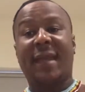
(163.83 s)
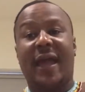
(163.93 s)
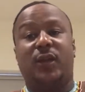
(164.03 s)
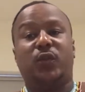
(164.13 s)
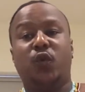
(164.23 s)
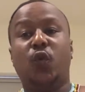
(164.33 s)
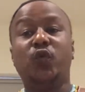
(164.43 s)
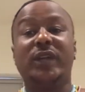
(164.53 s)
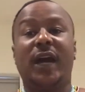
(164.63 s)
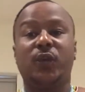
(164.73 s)
I
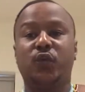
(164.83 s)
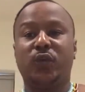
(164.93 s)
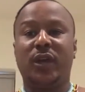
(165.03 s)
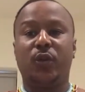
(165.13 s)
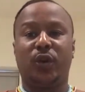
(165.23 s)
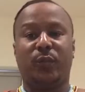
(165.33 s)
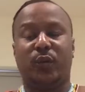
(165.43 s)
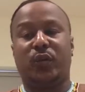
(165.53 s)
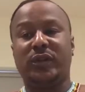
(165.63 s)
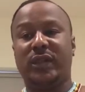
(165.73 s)
don't undo the knot
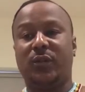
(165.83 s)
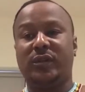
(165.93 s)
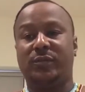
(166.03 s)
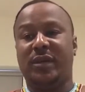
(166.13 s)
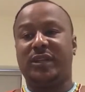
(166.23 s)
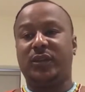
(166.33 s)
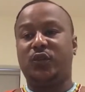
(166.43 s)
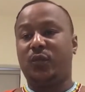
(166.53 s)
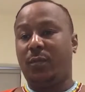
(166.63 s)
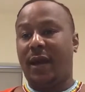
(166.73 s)
because now it's measured
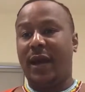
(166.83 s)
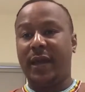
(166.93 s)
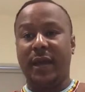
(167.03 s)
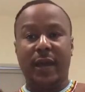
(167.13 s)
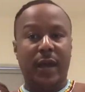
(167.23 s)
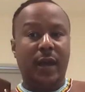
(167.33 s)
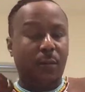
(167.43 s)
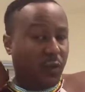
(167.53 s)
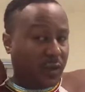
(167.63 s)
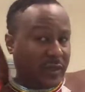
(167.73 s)
to my
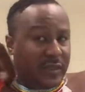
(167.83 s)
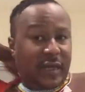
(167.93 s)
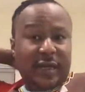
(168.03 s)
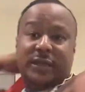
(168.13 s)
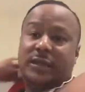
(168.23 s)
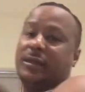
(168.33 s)
body size.